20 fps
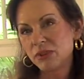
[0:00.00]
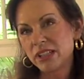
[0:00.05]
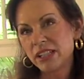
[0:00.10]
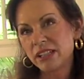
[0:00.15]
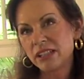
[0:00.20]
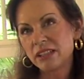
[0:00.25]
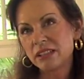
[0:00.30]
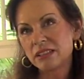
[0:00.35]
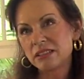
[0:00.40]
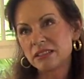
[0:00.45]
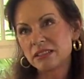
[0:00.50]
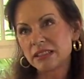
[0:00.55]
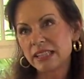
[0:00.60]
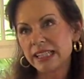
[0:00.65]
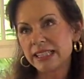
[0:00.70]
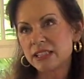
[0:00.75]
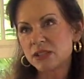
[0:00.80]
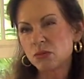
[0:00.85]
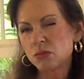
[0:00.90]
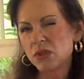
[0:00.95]
Well,
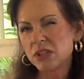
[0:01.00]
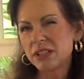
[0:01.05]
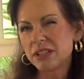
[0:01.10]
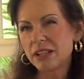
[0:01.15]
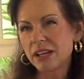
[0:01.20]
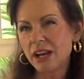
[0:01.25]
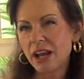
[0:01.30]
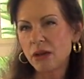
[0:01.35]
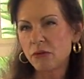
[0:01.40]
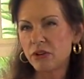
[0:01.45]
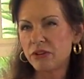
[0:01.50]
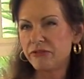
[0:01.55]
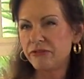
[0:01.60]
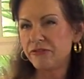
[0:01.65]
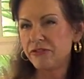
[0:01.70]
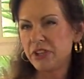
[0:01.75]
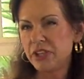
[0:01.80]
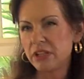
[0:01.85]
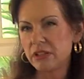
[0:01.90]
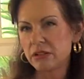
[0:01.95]
it's one that I would
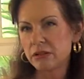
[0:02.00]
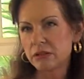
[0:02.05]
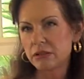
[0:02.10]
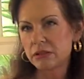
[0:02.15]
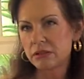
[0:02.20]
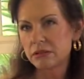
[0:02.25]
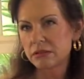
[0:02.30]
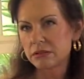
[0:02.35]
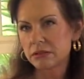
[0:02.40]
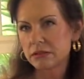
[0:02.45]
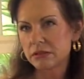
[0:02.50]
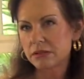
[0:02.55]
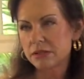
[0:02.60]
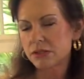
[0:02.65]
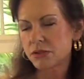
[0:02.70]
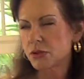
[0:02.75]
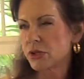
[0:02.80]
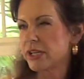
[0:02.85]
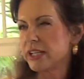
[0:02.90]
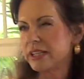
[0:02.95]
feel
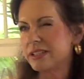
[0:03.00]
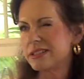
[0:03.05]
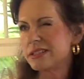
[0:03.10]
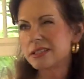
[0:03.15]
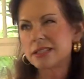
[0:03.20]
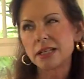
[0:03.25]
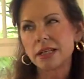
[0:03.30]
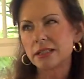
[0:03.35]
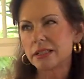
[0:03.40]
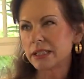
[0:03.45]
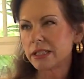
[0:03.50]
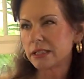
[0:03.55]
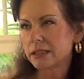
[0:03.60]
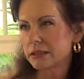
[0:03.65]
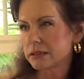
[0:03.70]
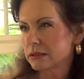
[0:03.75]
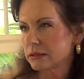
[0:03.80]
strange selling.